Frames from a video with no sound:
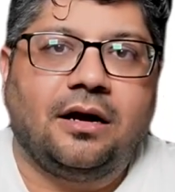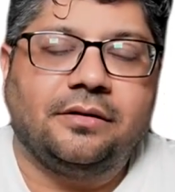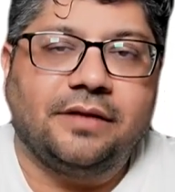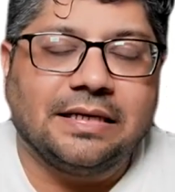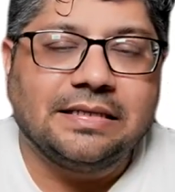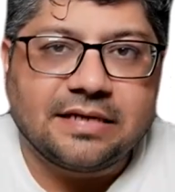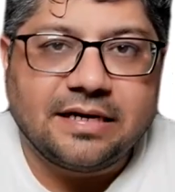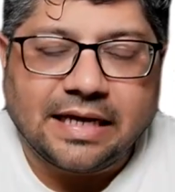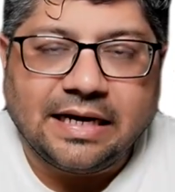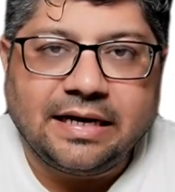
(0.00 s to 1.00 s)

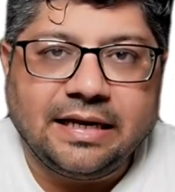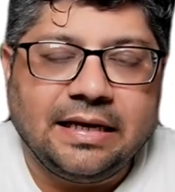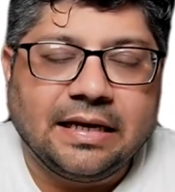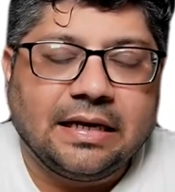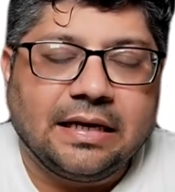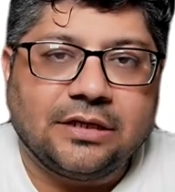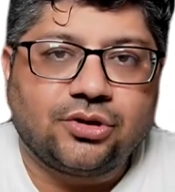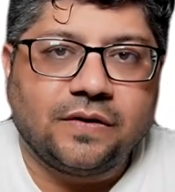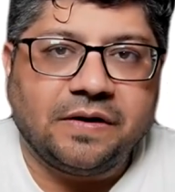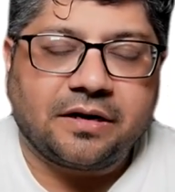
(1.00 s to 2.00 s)
uncertainty,
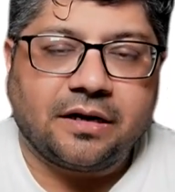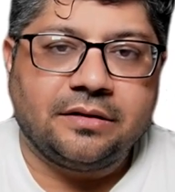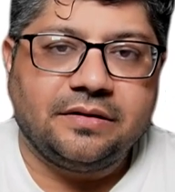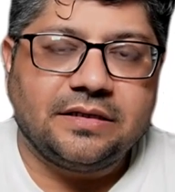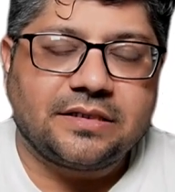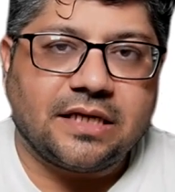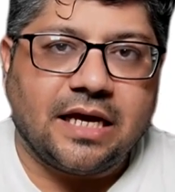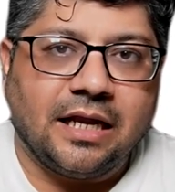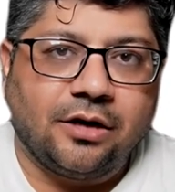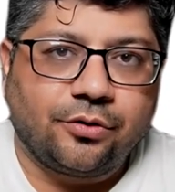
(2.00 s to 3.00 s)
so that these
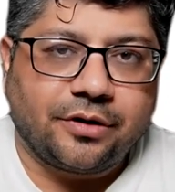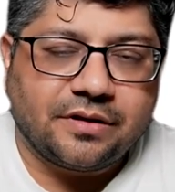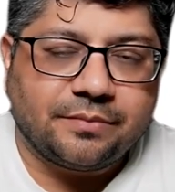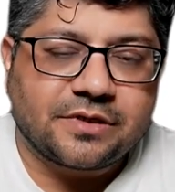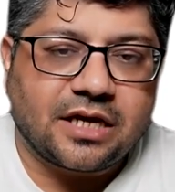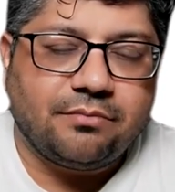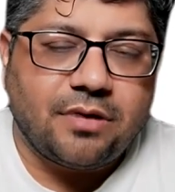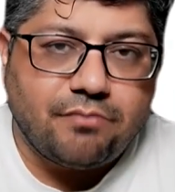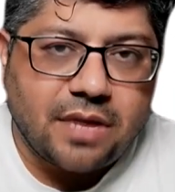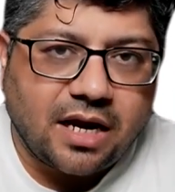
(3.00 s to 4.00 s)
algorithms can be
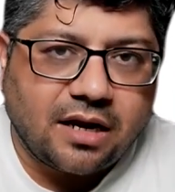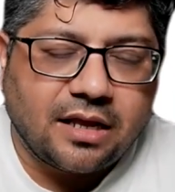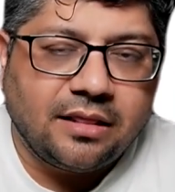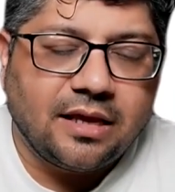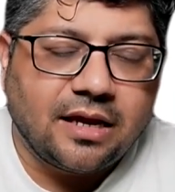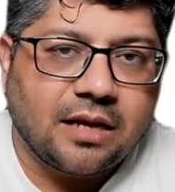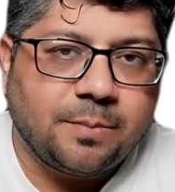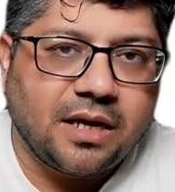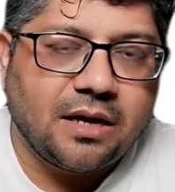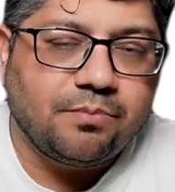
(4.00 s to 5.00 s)
made and they can
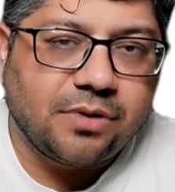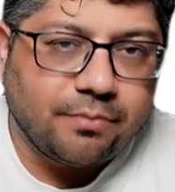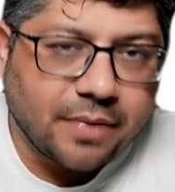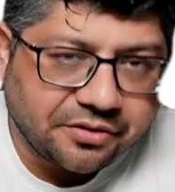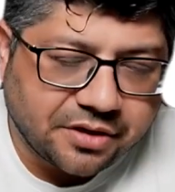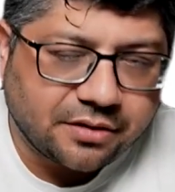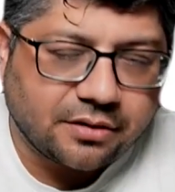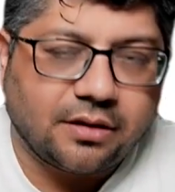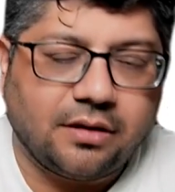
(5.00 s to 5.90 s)
be implemented